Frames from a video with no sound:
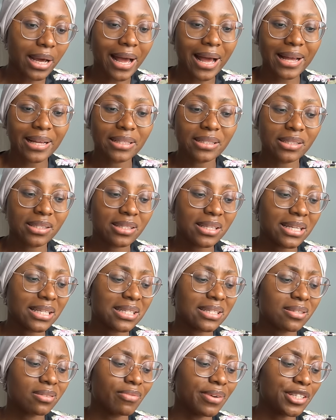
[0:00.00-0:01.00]
and
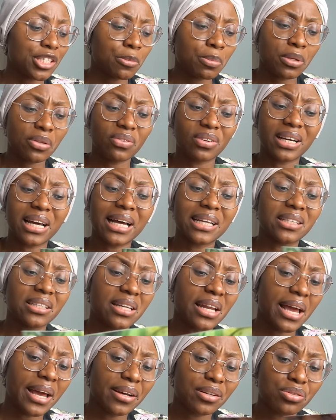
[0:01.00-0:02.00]
there's recipes for
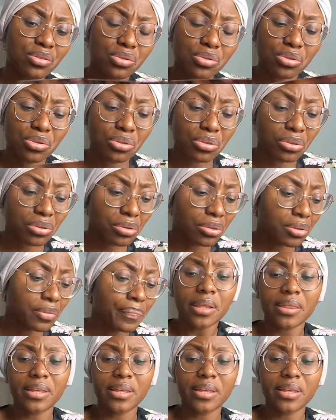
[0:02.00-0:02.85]
garden eggs too.